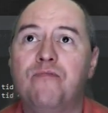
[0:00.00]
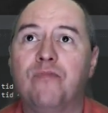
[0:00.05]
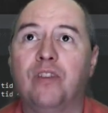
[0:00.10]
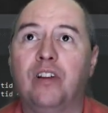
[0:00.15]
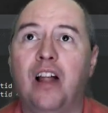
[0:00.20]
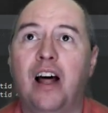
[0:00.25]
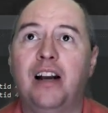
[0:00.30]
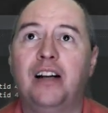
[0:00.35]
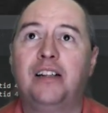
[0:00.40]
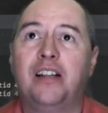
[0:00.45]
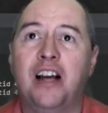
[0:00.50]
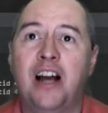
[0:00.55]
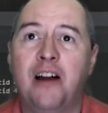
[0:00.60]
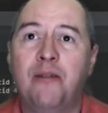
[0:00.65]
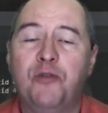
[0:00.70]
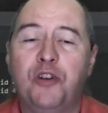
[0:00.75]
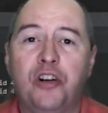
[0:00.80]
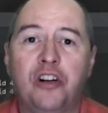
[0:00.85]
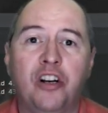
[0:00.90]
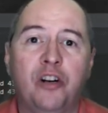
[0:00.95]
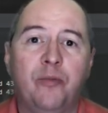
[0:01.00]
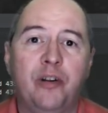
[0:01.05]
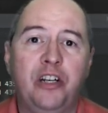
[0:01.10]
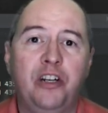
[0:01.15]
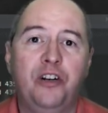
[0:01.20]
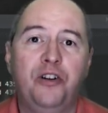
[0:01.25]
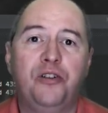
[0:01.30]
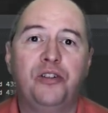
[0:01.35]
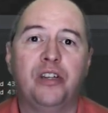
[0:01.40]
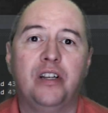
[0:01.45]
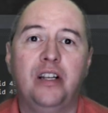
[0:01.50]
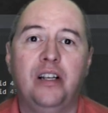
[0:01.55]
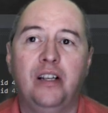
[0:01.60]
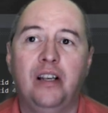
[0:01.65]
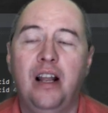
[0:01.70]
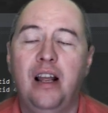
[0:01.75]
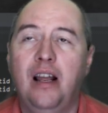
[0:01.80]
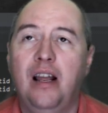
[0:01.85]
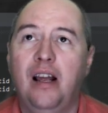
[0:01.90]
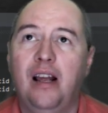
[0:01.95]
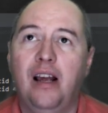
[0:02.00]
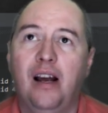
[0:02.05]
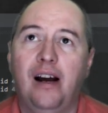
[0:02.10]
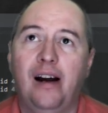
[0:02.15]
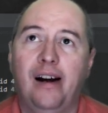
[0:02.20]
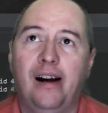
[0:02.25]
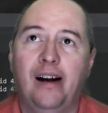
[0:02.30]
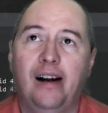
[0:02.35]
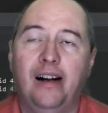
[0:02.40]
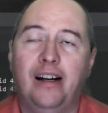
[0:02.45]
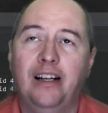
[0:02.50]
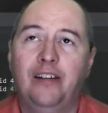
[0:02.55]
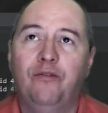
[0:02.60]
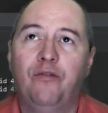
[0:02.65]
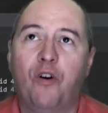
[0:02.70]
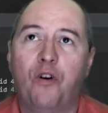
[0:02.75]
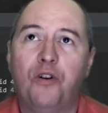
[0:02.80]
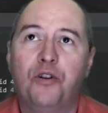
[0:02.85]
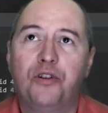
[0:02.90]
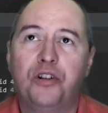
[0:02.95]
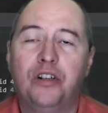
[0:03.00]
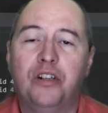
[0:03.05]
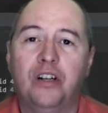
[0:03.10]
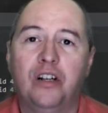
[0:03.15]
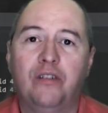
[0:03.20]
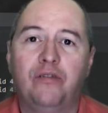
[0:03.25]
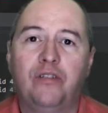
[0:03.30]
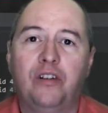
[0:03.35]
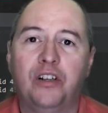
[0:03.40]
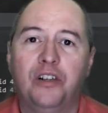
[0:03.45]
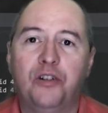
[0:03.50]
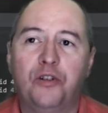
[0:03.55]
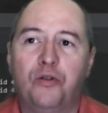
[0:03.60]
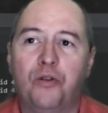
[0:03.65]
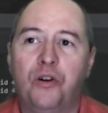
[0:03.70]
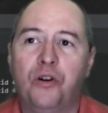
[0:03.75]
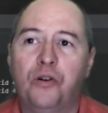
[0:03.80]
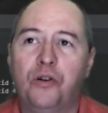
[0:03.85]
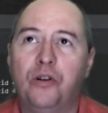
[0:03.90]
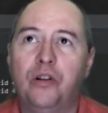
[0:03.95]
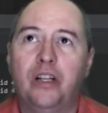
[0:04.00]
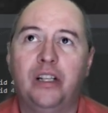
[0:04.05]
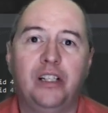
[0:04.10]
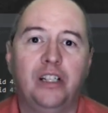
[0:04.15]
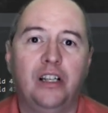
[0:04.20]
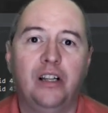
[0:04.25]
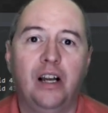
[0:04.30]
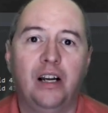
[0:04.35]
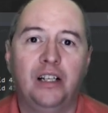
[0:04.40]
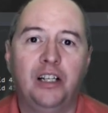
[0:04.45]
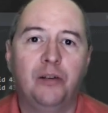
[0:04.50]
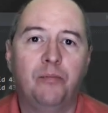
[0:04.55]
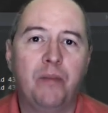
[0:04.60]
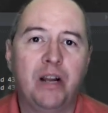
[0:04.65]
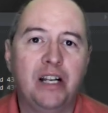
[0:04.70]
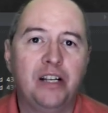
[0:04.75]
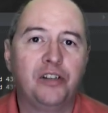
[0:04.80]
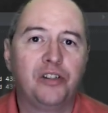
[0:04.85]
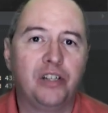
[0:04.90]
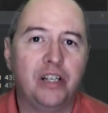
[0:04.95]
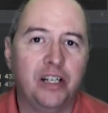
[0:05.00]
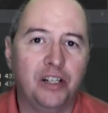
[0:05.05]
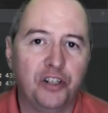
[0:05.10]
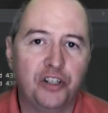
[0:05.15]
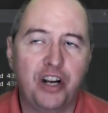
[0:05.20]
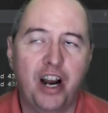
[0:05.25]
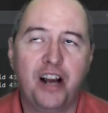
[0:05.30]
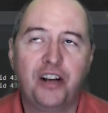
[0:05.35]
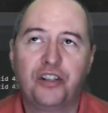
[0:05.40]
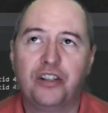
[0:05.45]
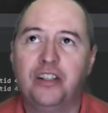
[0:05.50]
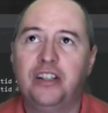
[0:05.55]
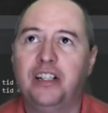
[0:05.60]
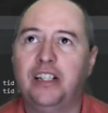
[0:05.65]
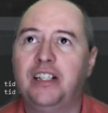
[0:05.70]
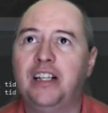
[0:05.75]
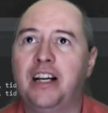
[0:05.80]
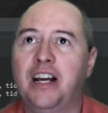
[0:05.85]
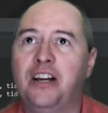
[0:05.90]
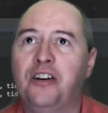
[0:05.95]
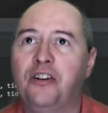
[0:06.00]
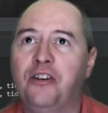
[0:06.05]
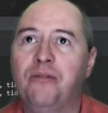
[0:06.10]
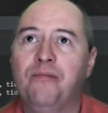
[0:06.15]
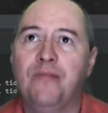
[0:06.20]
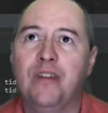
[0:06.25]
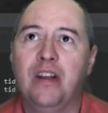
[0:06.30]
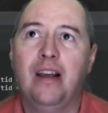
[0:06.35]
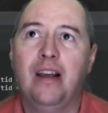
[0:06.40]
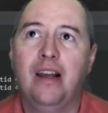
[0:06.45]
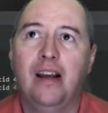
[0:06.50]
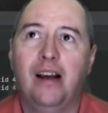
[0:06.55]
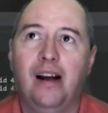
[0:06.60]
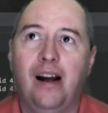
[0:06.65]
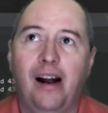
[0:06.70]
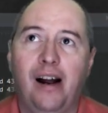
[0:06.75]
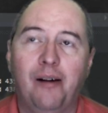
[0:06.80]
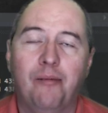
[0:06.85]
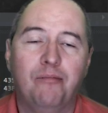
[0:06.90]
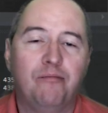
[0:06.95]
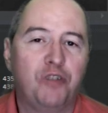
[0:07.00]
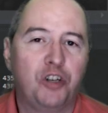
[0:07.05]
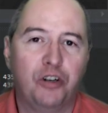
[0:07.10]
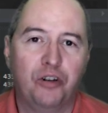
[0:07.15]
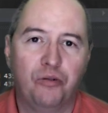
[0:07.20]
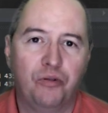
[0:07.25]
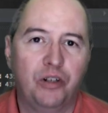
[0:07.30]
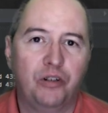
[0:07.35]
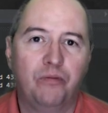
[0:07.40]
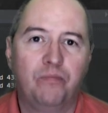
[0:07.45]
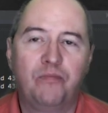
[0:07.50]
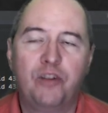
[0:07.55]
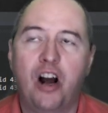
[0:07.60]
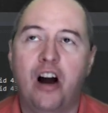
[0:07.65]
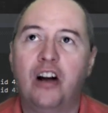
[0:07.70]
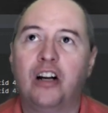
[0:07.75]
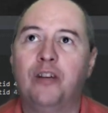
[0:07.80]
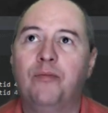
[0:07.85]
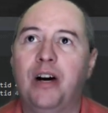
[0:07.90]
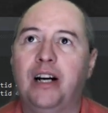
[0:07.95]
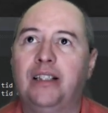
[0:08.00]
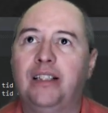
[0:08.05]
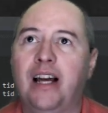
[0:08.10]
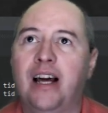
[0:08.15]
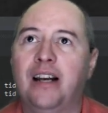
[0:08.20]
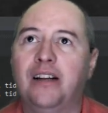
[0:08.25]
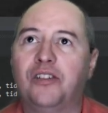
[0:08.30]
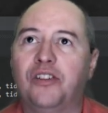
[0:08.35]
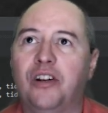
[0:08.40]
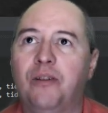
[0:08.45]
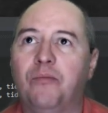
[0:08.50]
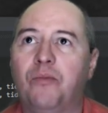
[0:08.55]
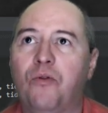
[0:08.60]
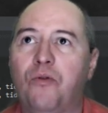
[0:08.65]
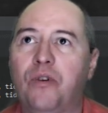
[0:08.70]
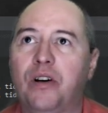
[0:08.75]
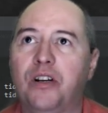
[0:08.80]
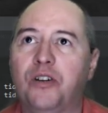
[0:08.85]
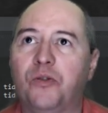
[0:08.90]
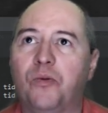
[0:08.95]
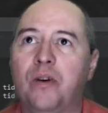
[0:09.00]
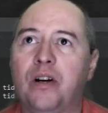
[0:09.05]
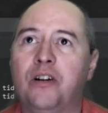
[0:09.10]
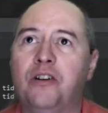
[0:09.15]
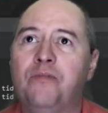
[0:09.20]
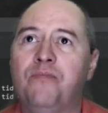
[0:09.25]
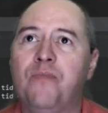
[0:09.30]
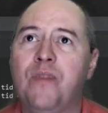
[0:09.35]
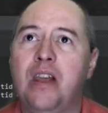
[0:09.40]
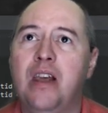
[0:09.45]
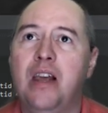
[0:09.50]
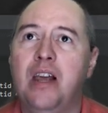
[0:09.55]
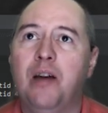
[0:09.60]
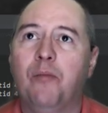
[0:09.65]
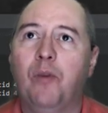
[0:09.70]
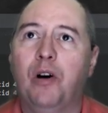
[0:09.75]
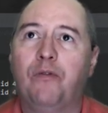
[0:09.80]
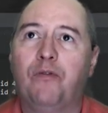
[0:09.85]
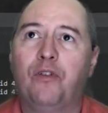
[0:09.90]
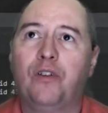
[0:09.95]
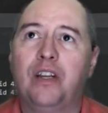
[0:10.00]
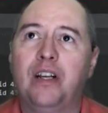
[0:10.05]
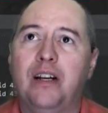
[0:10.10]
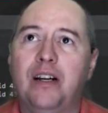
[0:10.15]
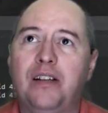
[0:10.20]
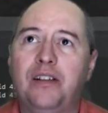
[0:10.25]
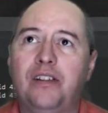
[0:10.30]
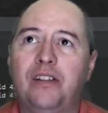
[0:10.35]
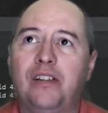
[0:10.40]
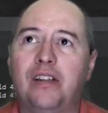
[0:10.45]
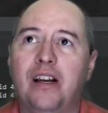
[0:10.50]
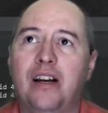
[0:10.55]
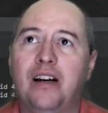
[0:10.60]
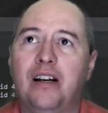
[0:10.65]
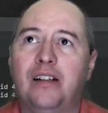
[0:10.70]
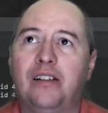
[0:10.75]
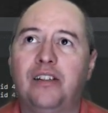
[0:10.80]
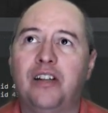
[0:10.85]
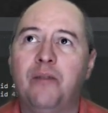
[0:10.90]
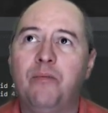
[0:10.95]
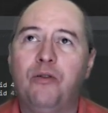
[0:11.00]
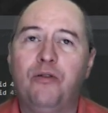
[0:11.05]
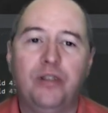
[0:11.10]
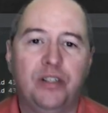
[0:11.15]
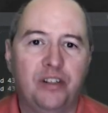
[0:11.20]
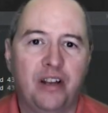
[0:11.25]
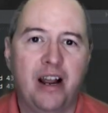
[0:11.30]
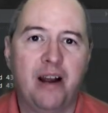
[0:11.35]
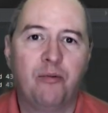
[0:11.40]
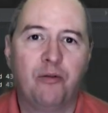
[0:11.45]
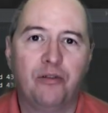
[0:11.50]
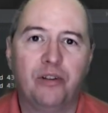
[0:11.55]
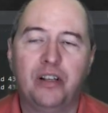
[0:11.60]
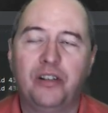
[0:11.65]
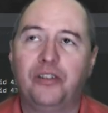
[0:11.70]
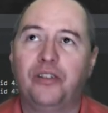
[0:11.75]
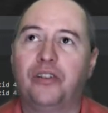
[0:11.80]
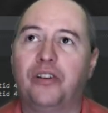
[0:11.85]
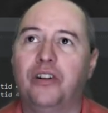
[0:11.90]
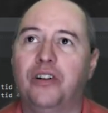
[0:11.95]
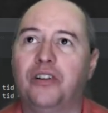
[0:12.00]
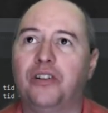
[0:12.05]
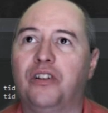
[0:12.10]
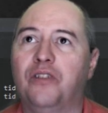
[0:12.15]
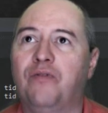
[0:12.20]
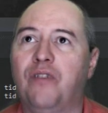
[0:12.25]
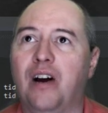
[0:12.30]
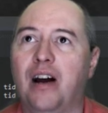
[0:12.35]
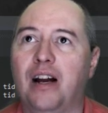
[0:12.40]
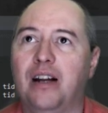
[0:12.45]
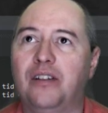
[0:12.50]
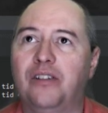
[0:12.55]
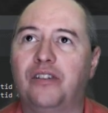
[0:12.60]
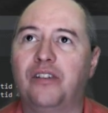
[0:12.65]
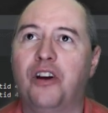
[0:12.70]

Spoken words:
A lot of times you're going to be using inversion of control and a dependency injection container. I'm sure we'll talk about that at some point as well. But for this simple example, this is going to suffice.